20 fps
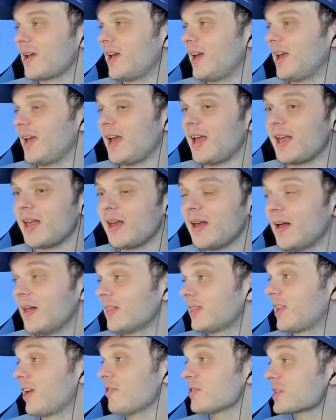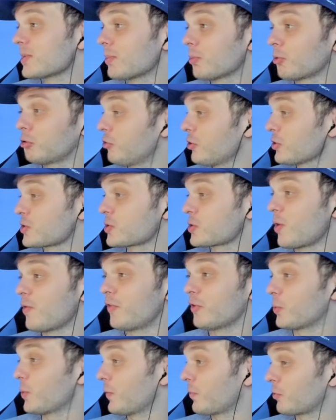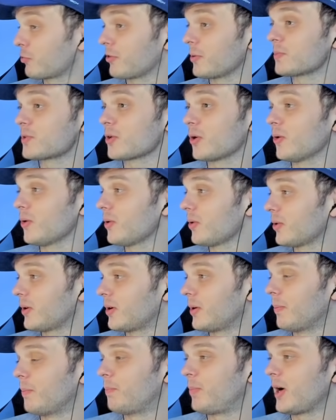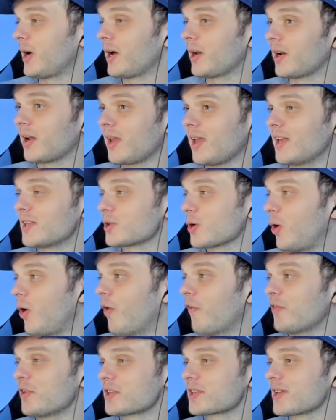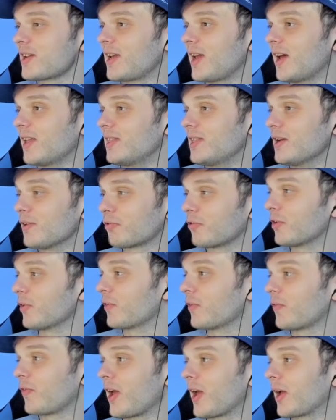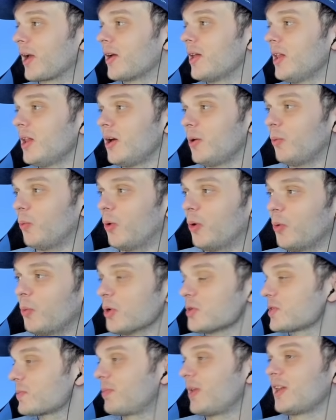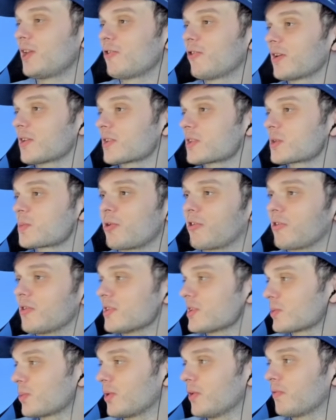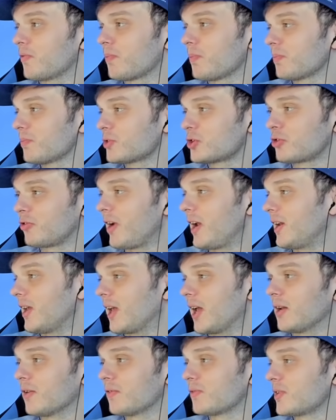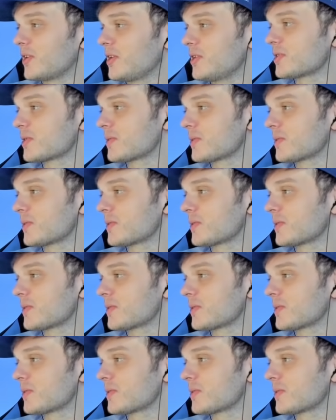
it, it, there's some crossover with crypto, but it's obviously yeah. a different thing. W what's been your experience with trading N F Ts?